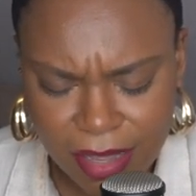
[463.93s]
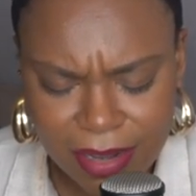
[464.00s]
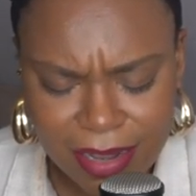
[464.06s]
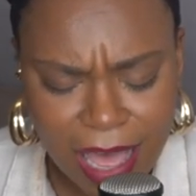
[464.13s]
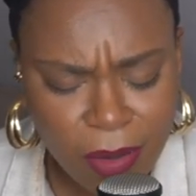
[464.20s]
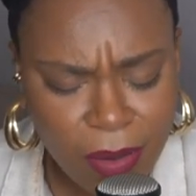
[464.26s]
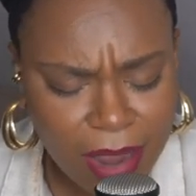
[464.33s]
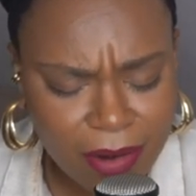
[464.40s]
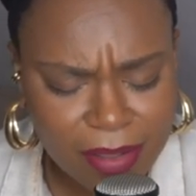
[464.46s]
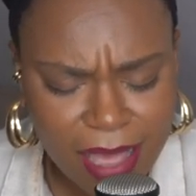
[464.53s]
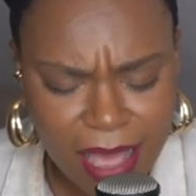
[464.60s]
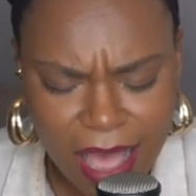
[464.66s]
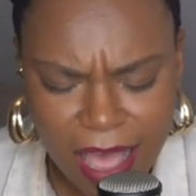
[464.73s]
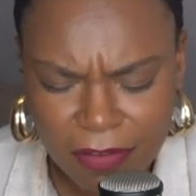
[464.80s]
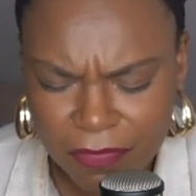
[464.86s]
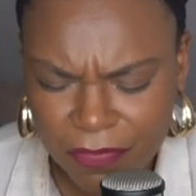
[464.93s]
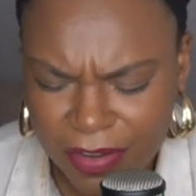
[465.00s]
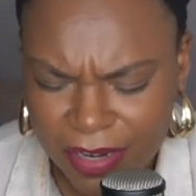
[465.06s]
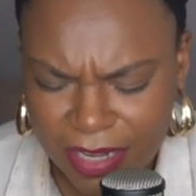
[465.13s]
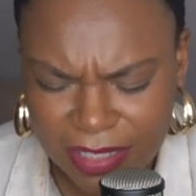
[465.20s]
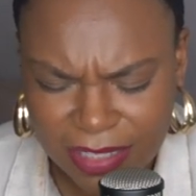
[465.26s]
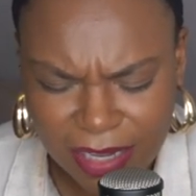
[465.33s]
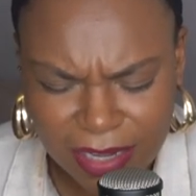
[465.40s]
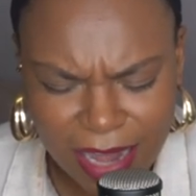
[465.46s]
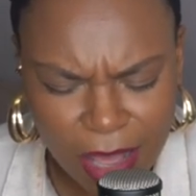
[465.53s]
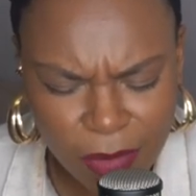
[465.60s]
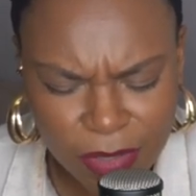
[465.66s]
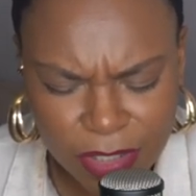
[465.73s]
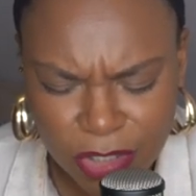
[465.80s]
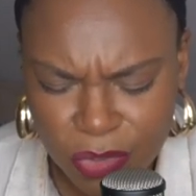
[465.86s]
Allow our confidence,
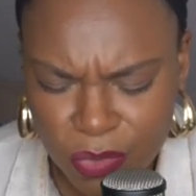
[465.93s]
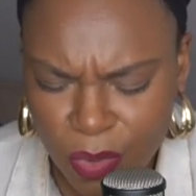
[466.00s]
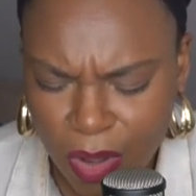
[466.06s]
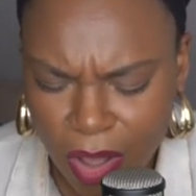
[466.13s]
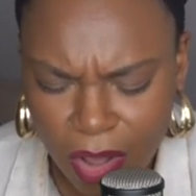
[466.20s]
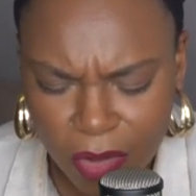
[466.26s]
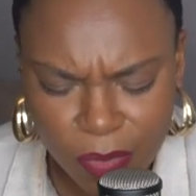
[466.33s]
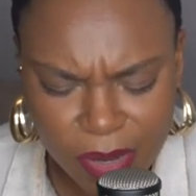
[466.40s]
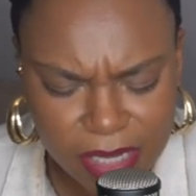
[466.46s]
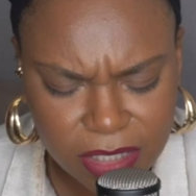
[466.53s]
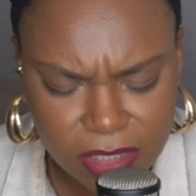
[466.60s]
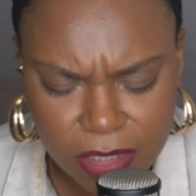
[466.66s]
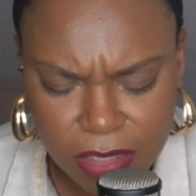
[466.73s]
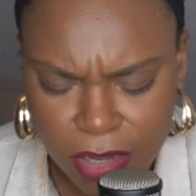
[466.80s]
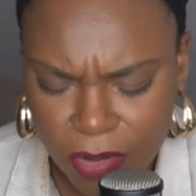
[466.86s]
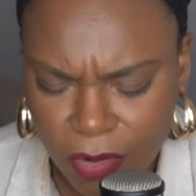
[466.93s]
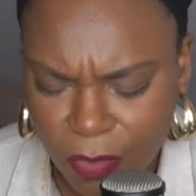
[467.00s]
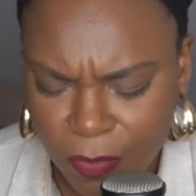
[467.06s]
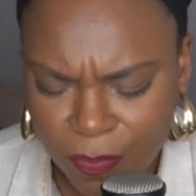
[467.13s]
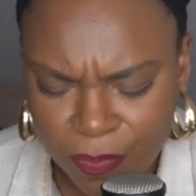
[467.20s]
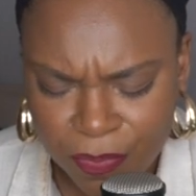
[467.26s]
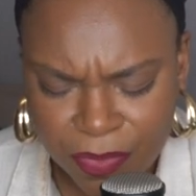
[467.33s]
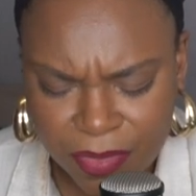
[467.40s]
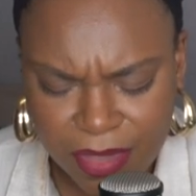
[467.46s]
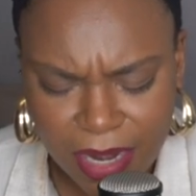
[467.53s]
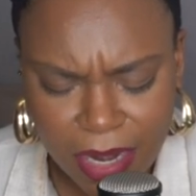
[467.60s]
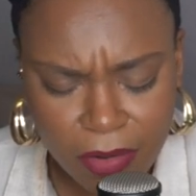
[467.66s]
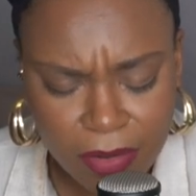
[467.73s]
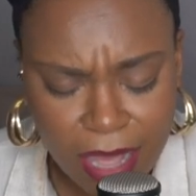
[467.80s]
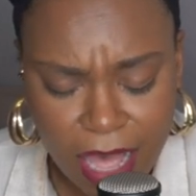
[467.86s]
allow us to always know
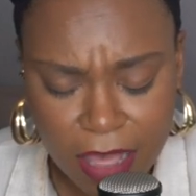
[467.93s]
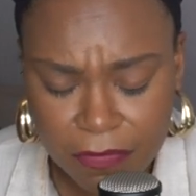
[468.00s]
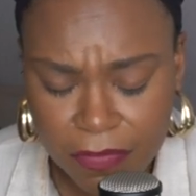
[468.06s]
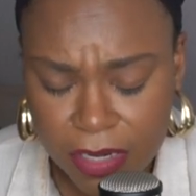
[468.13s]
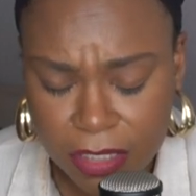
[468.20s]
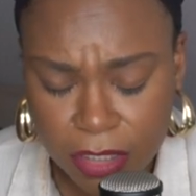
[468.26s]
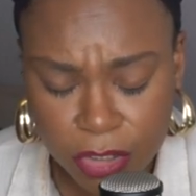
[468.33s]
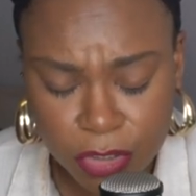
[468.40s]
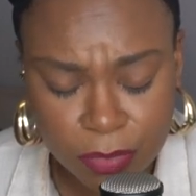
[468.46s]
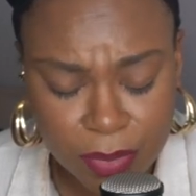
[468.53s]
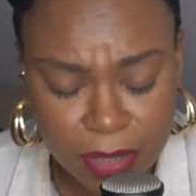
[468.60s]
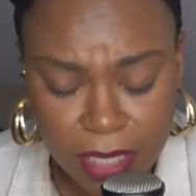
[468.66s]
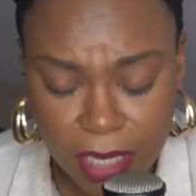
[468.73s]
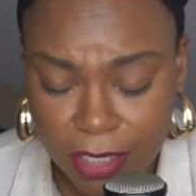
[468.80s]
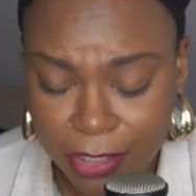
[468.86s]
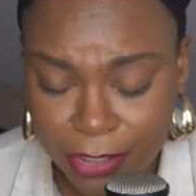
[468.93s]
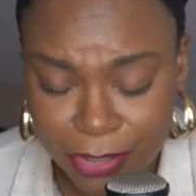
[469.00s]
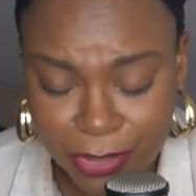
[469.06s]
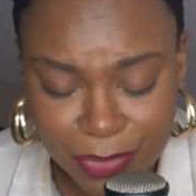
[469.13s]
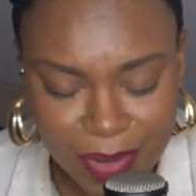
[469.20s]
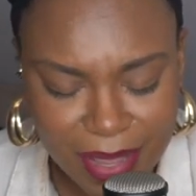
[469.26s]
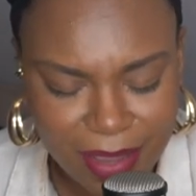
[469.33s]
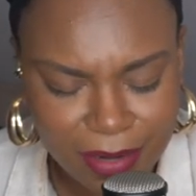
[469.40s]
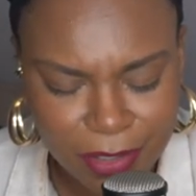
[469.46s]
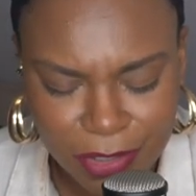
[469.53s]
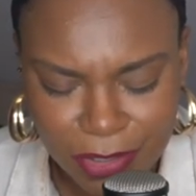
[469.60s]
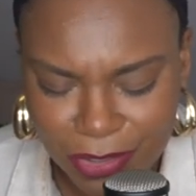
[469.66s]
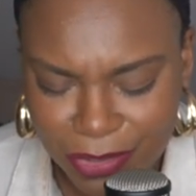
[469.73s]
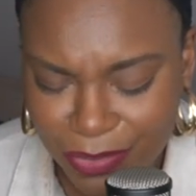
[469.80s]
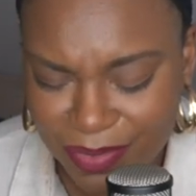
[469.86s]
that our confidence should be in You and
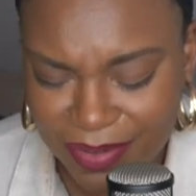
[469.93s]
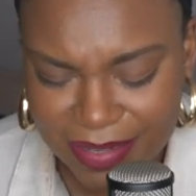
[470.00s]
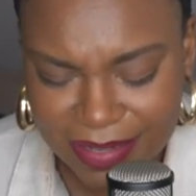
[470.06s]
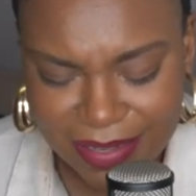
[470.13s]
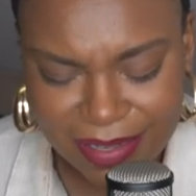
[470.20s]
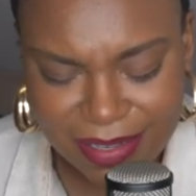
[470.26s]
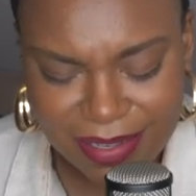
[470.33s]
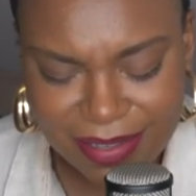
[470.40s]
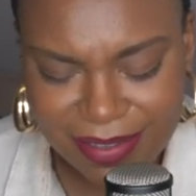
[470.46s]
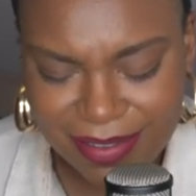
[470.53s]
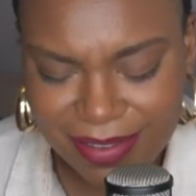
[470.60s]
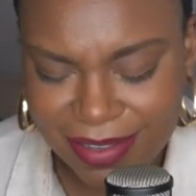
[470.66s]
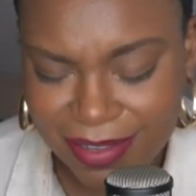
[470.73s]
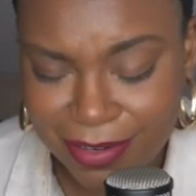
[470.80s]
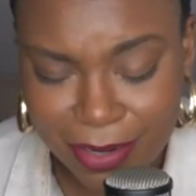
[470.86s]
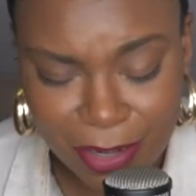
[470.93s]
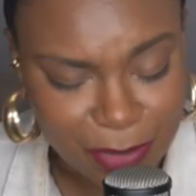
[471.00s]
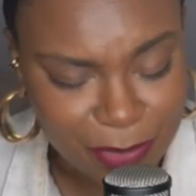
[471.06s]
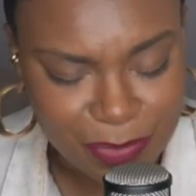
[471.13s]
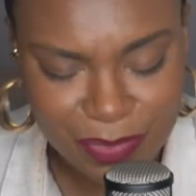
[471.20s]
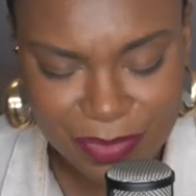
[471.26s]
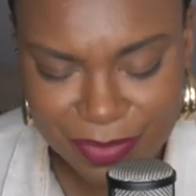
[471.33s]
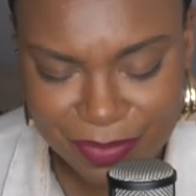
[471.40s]
You alone.